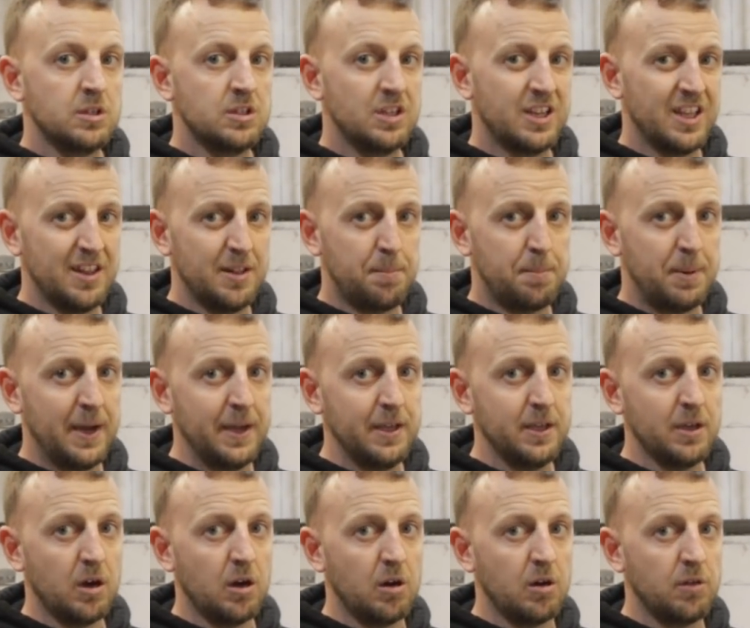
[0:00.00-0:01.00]
to get the
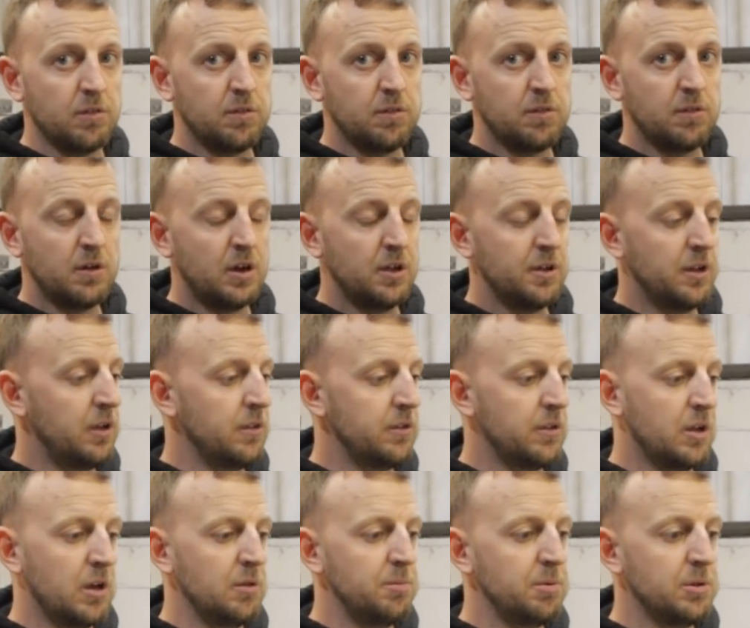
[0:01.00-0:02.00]
paint off? I don't
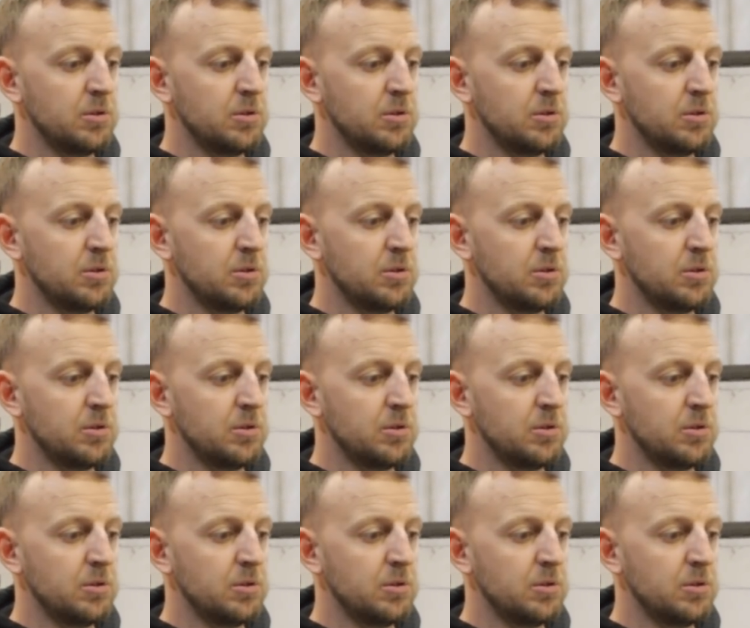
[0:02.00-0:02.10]
know.